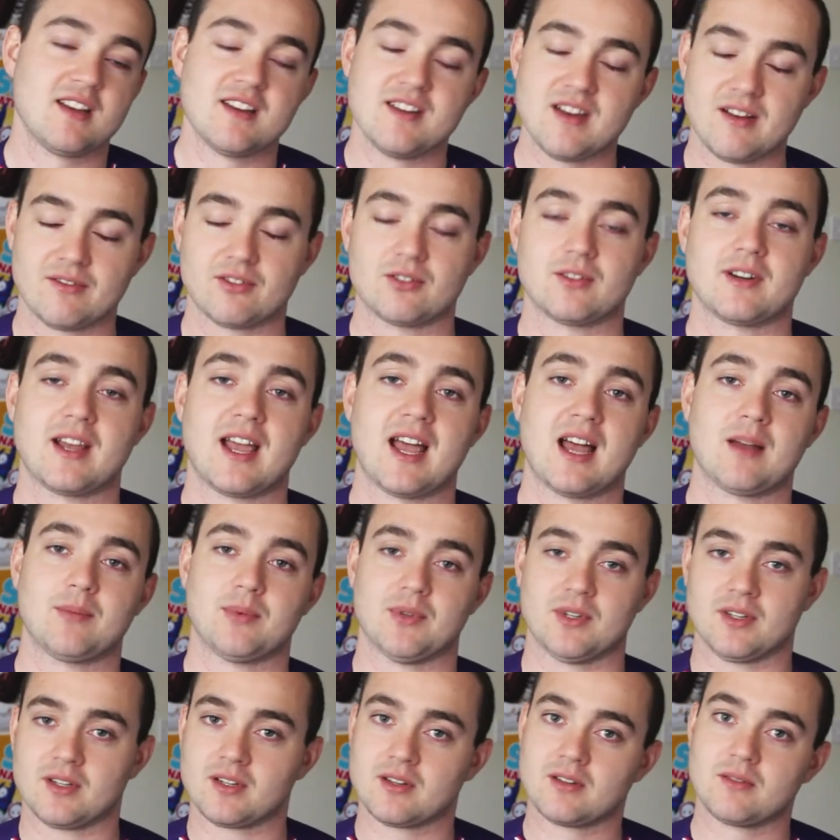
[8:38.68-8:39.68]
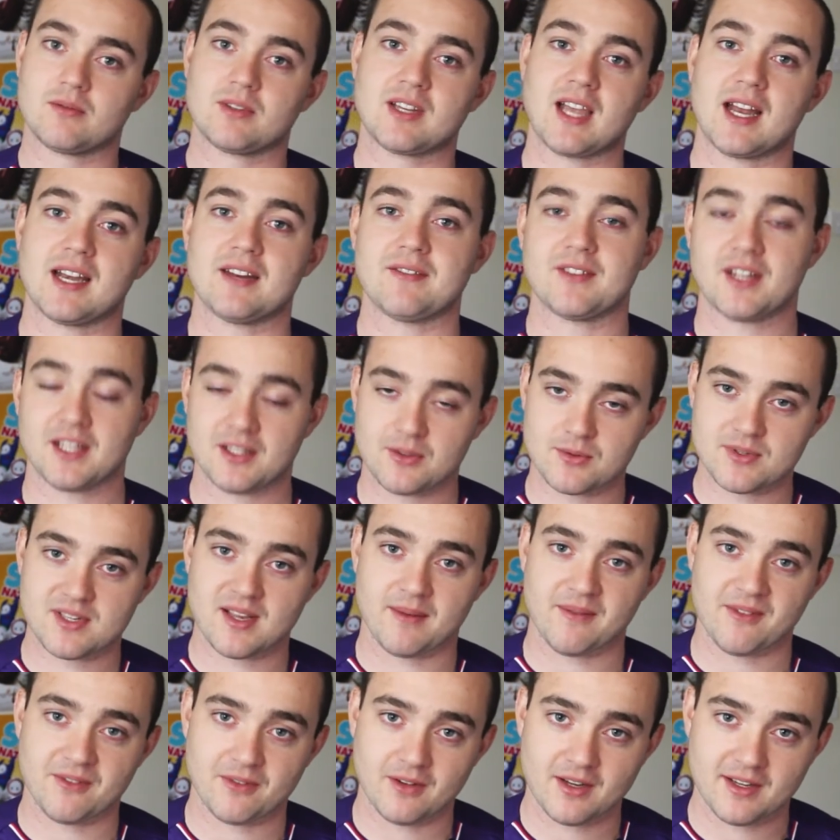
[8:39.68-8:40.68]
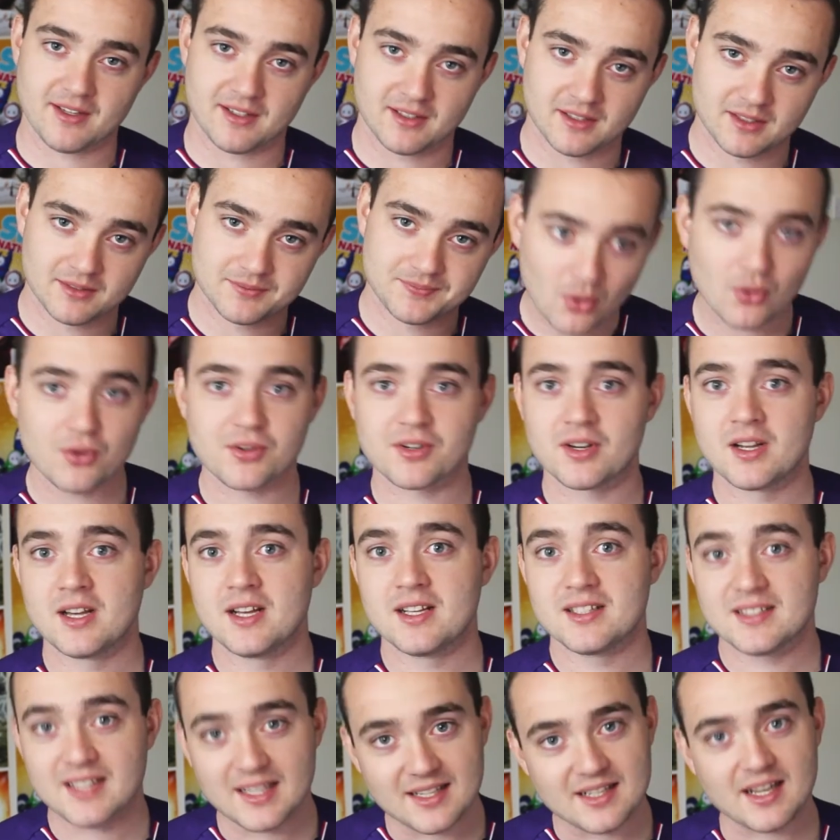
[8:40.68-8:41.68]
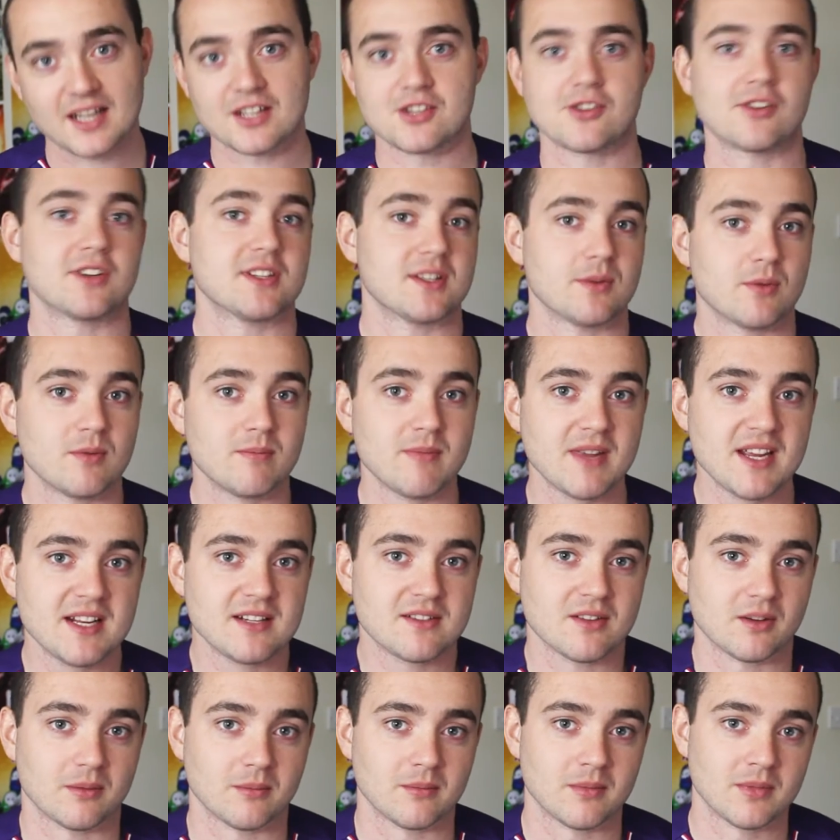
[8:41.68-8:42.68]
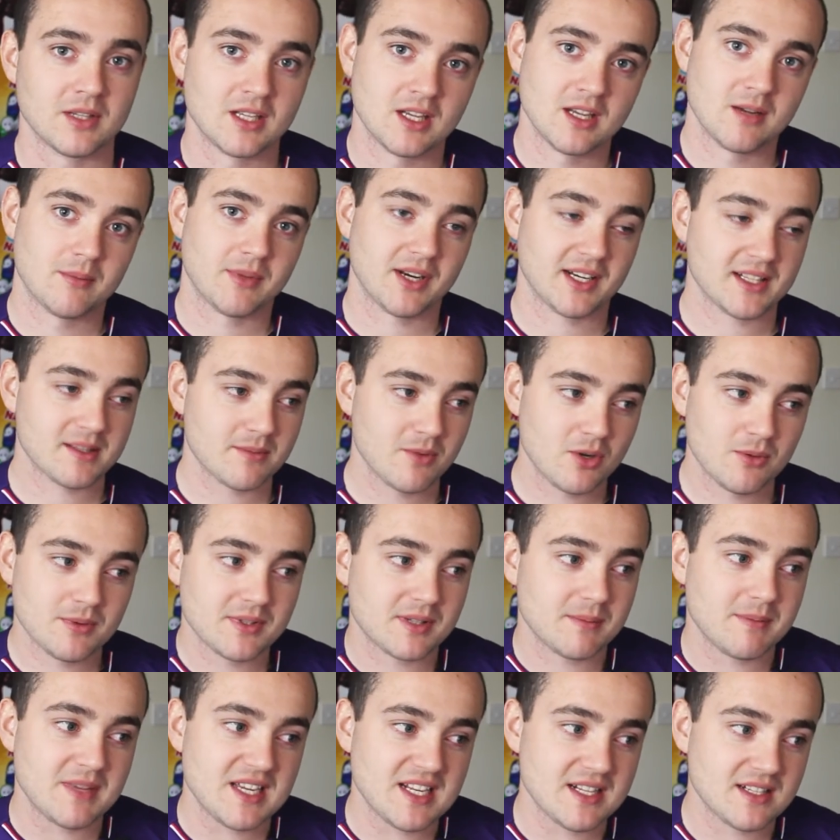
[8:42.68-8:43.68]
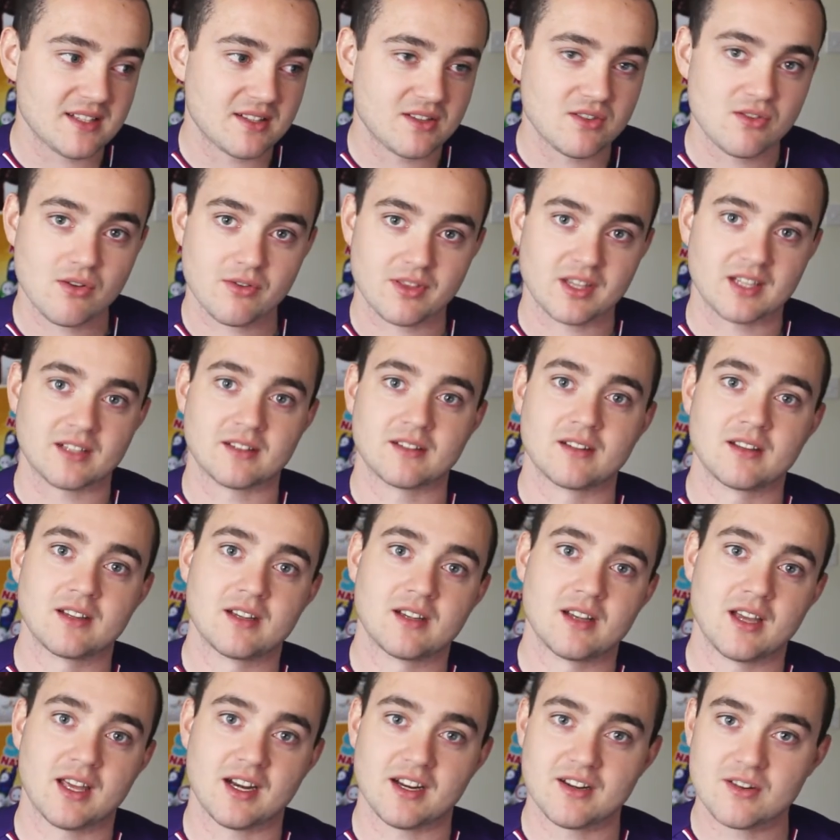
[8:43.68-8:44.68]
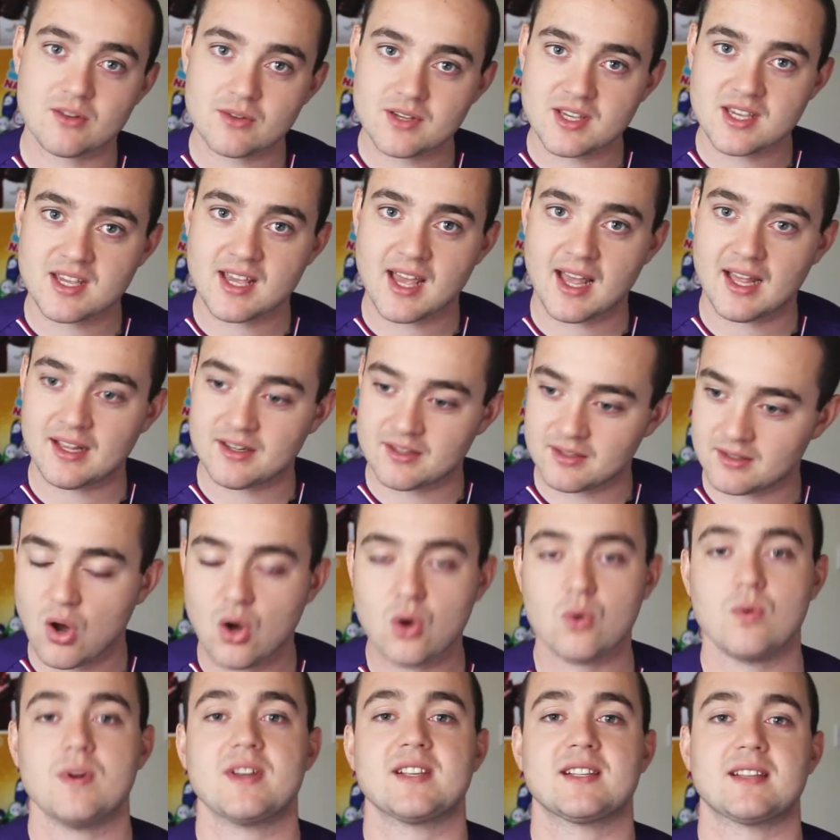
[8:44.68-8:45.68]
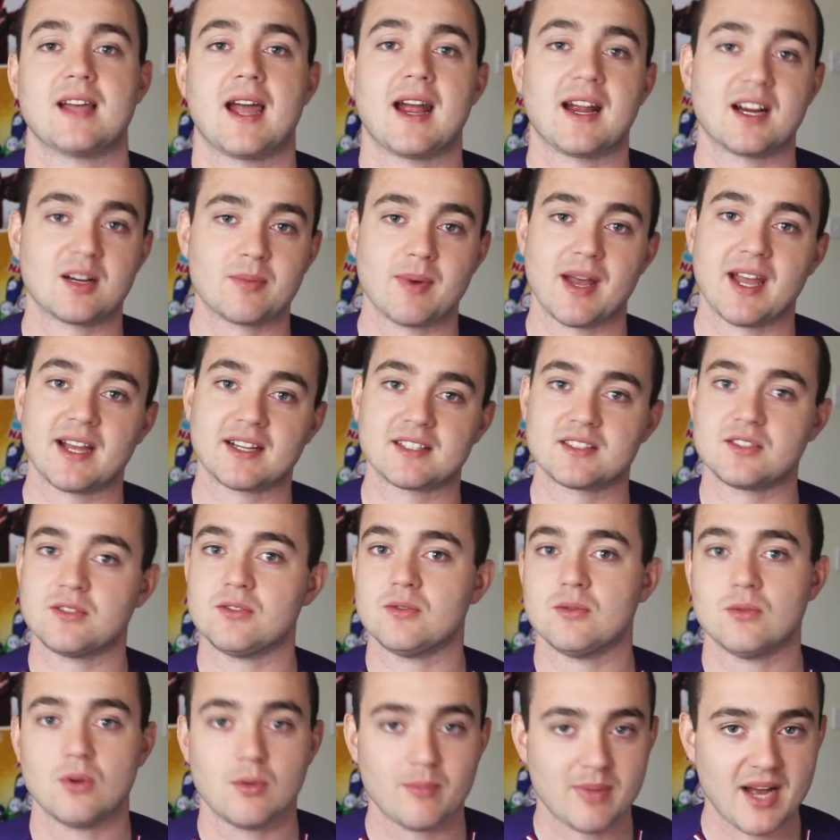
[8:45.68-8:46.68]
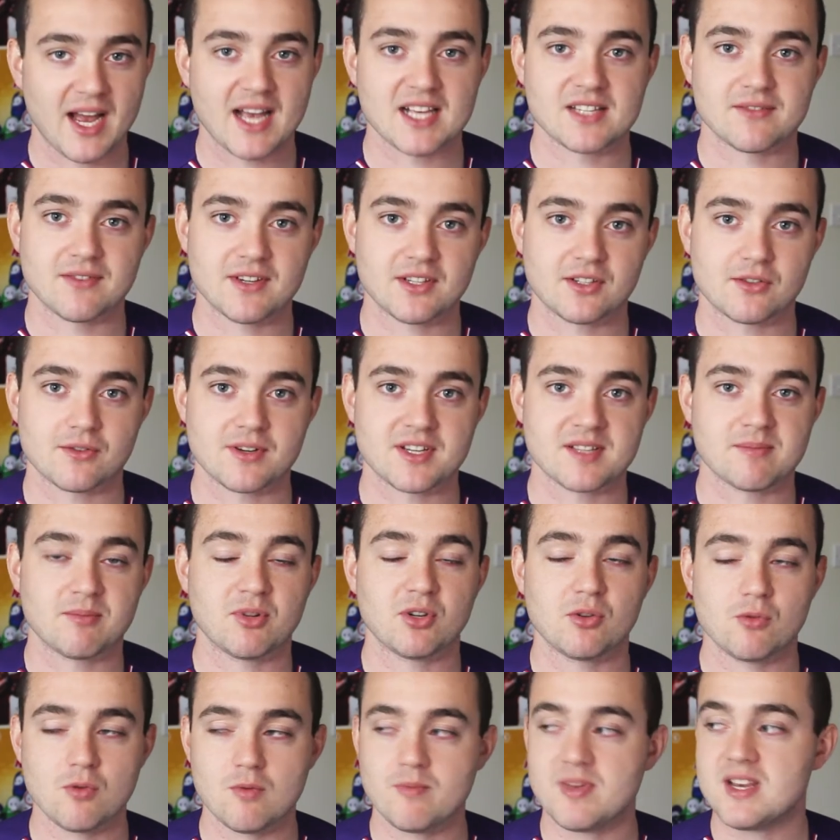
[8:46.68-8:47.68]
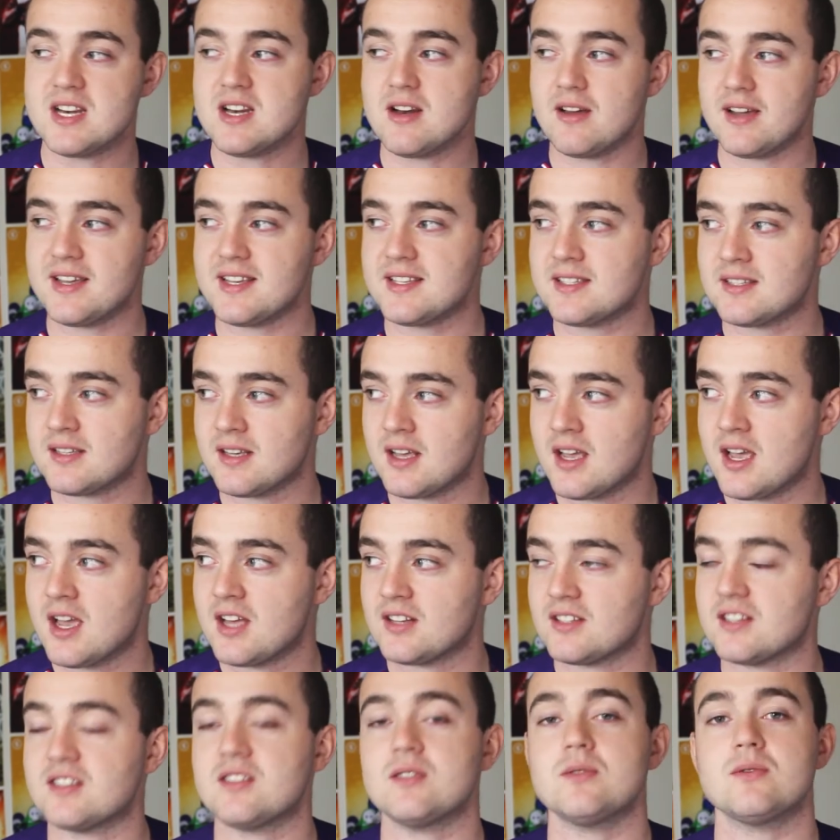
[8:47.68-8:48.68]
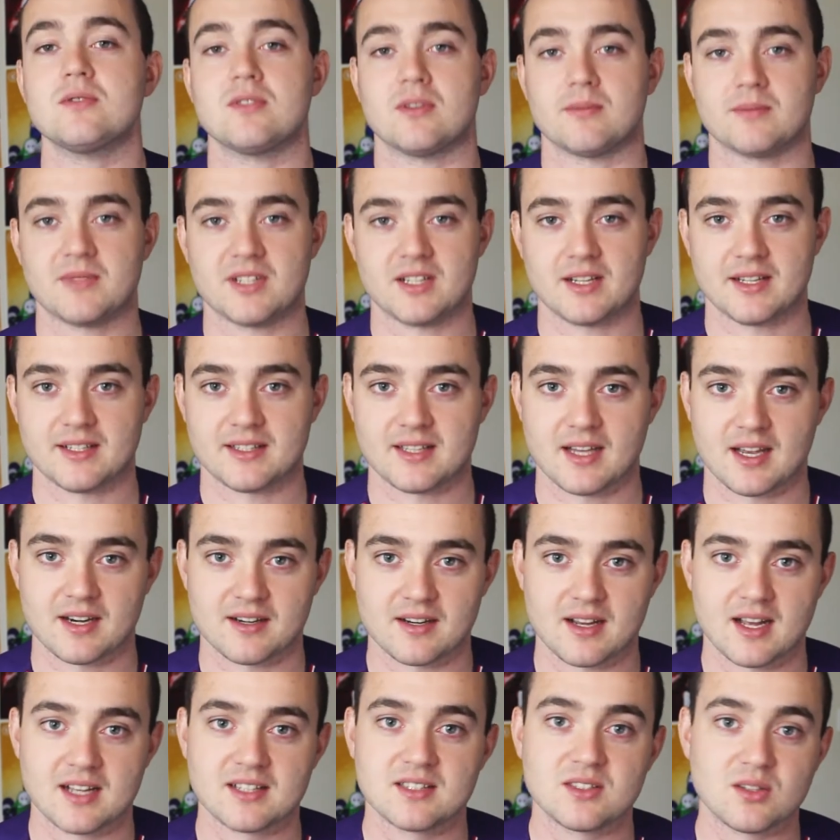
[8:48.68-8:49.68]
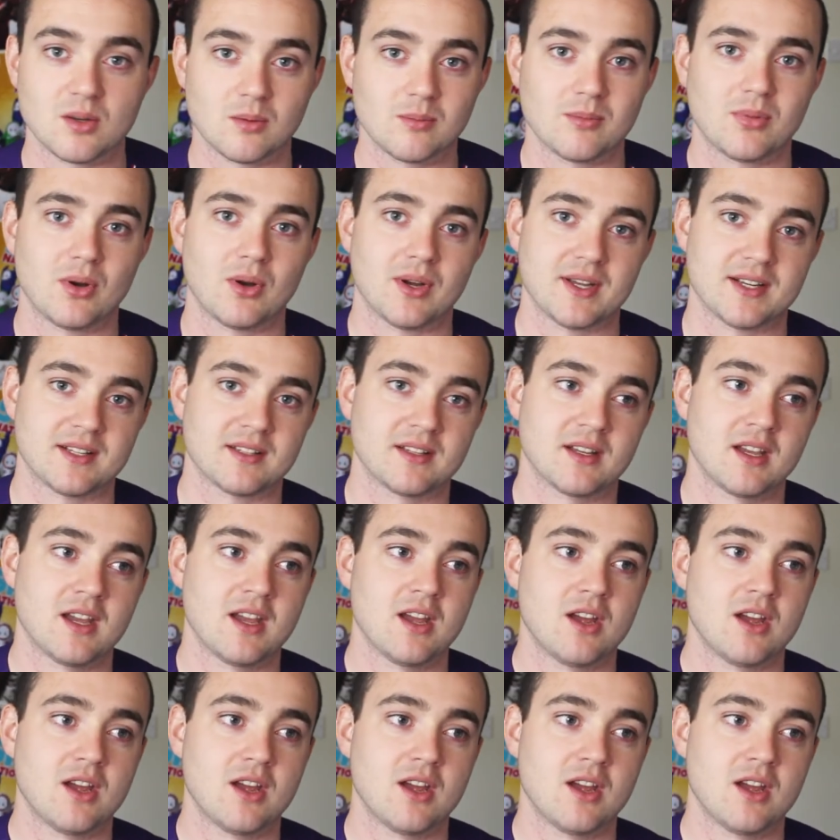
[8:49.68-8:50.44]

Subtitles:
Never gonna happen. Can't even get to a semi-final. But then that jersey would mean something. But at the moment, it means nothing. And I know you can't always hark back to past victories, but it would be nice to do something like that at some point.